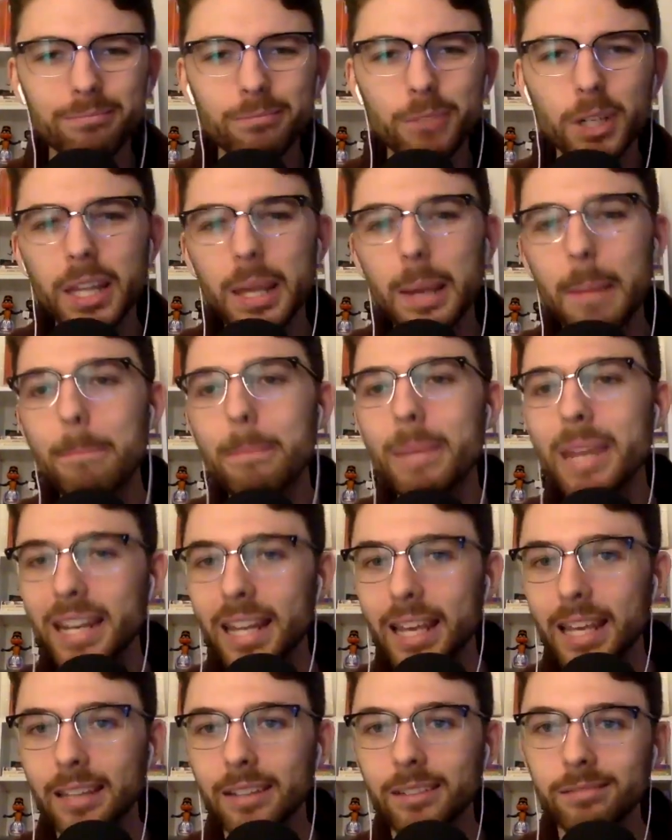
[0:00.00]
really a
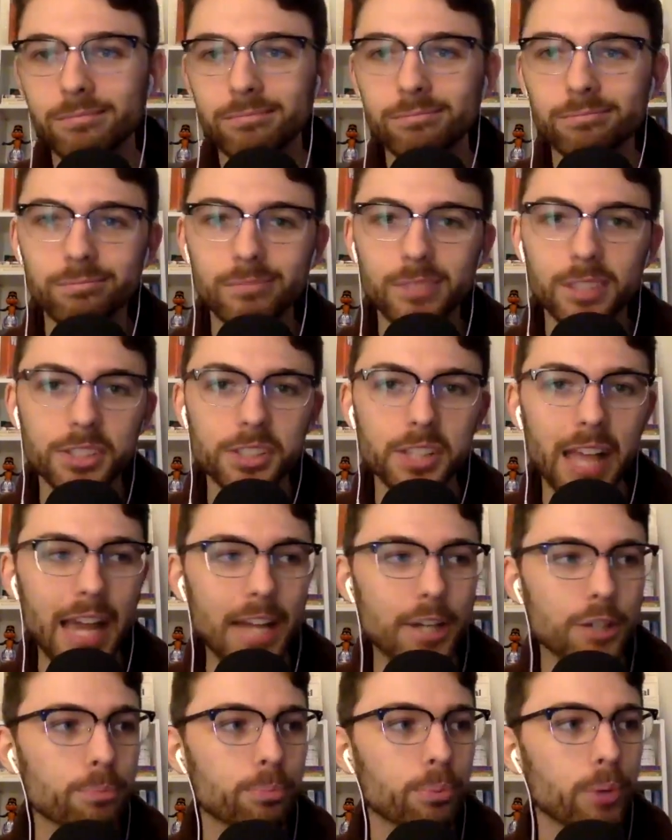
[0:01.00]
meeting
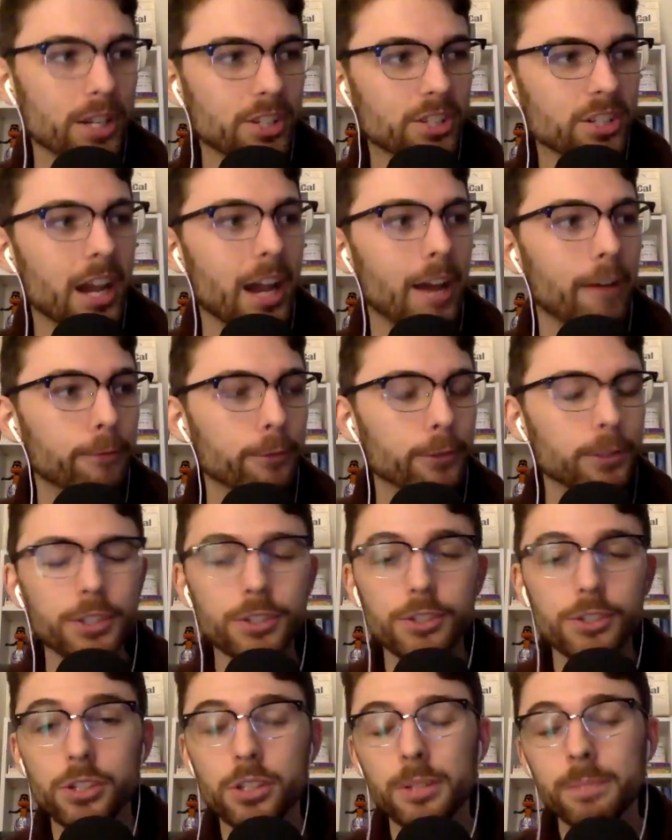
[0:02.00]
slash press
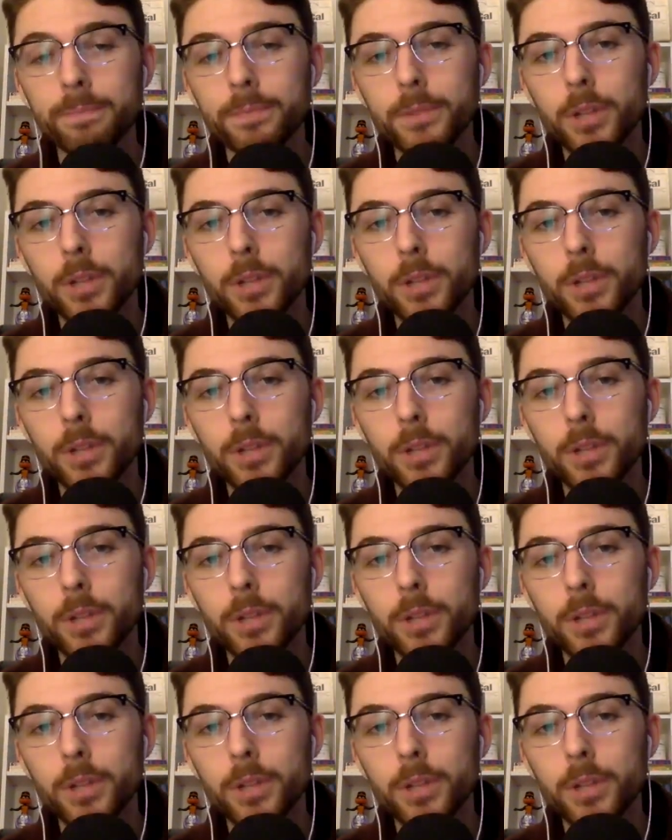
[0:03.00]
conference